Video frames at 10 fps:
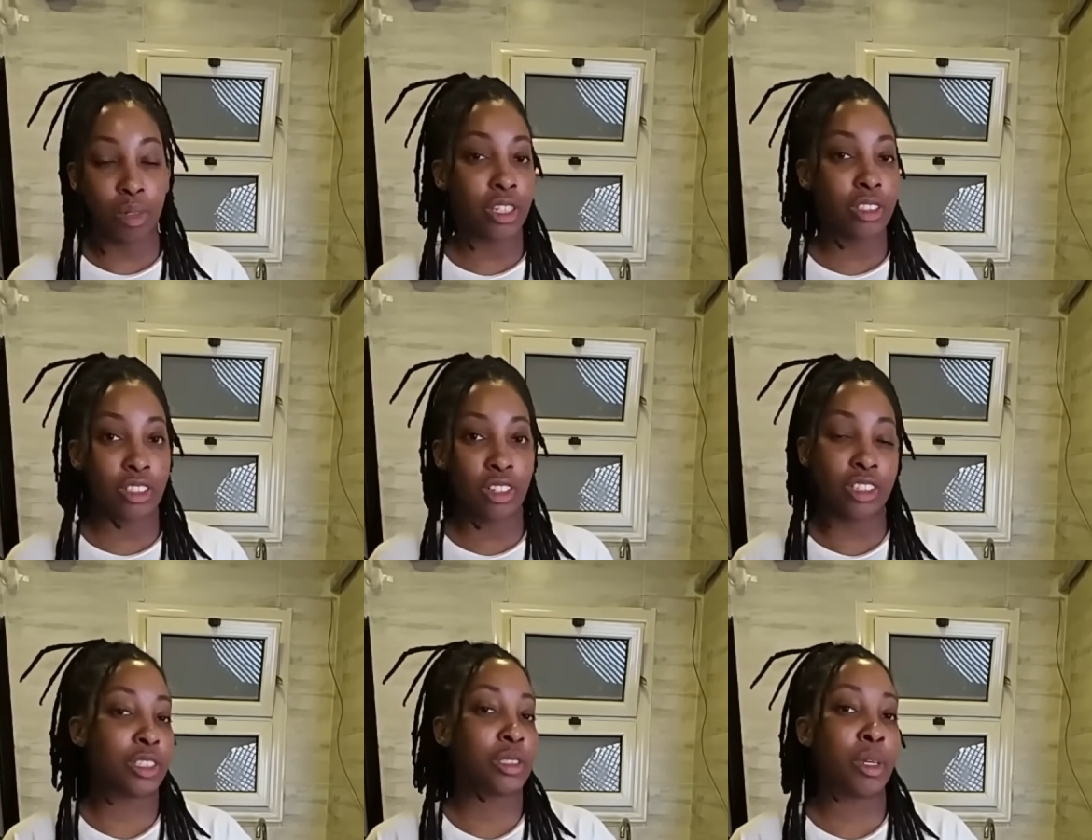Plus, it's only
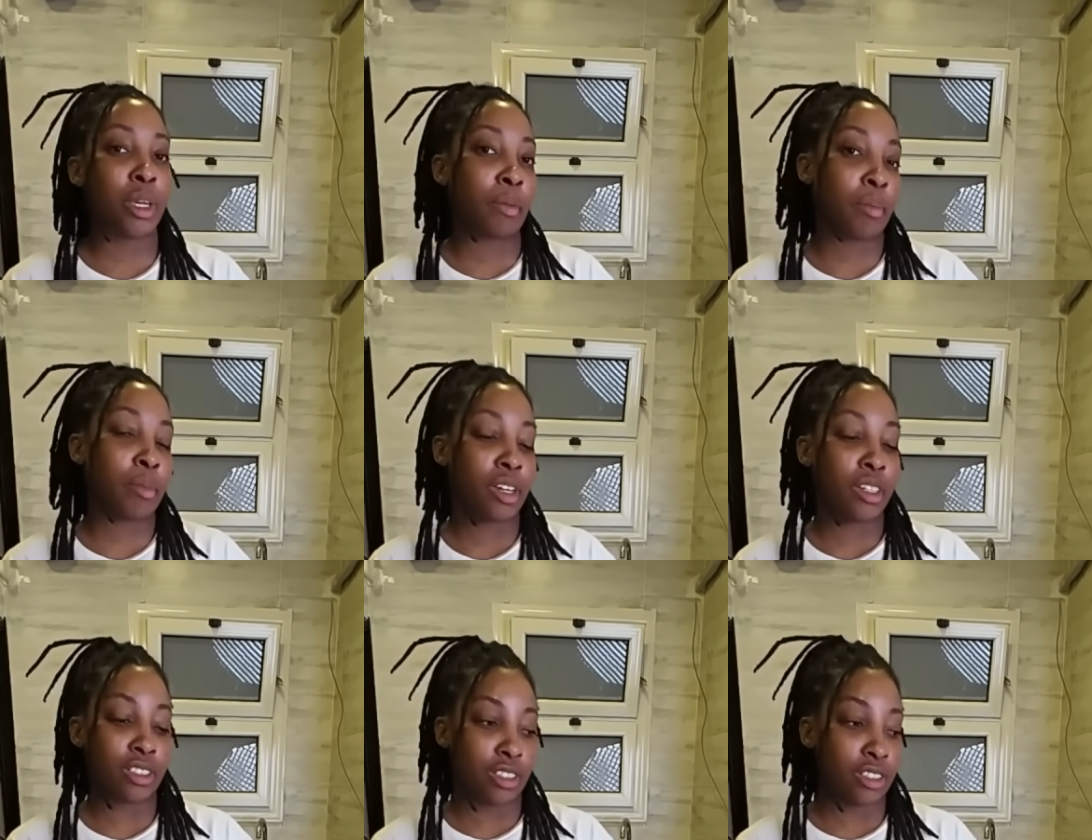just me and my
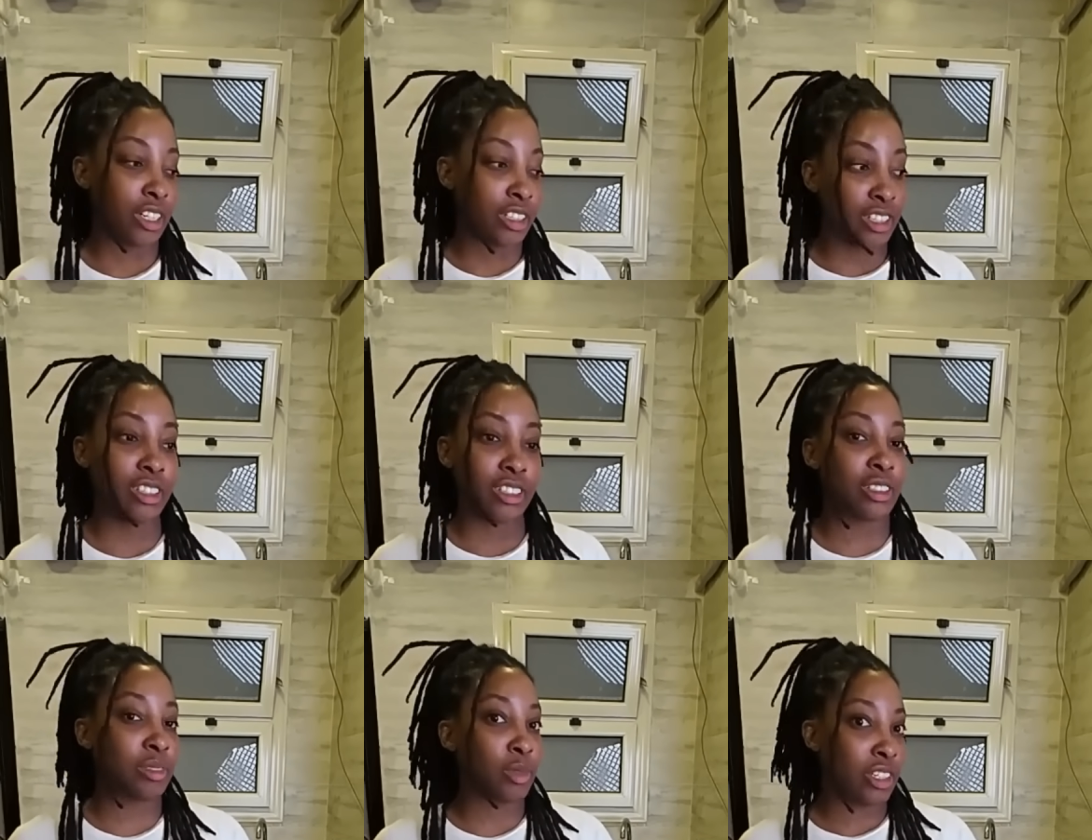pet, so I think this
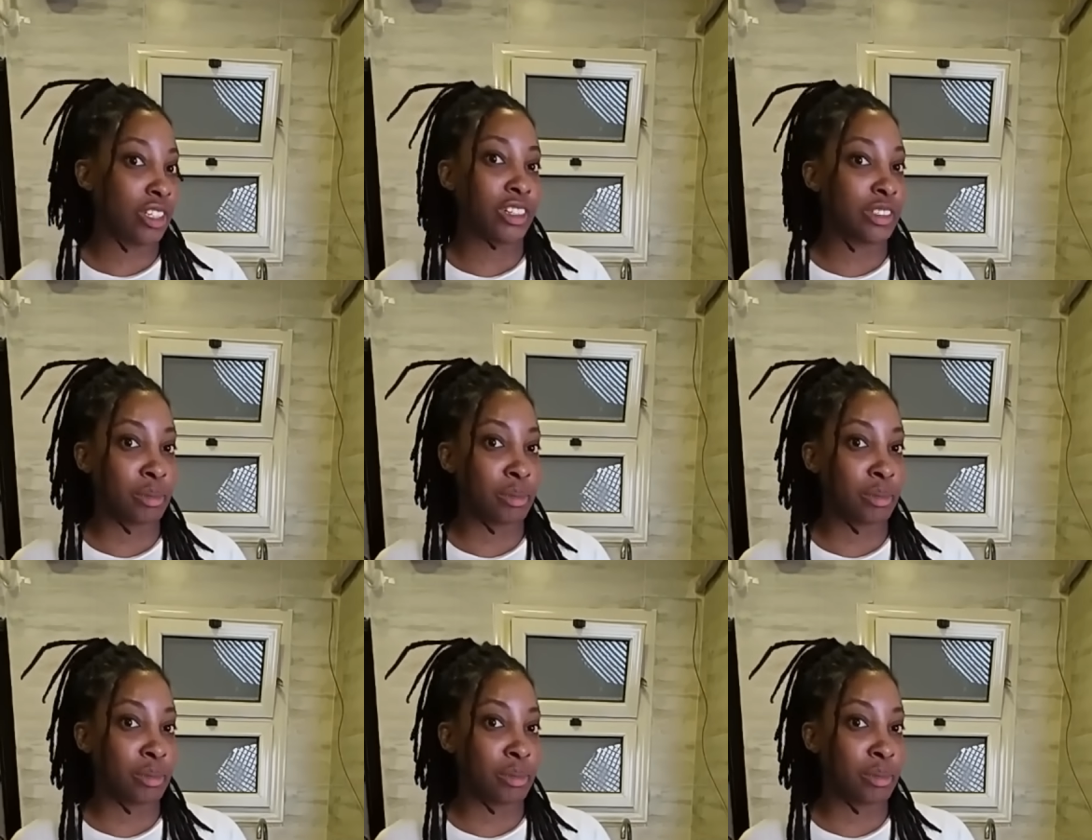is more than enough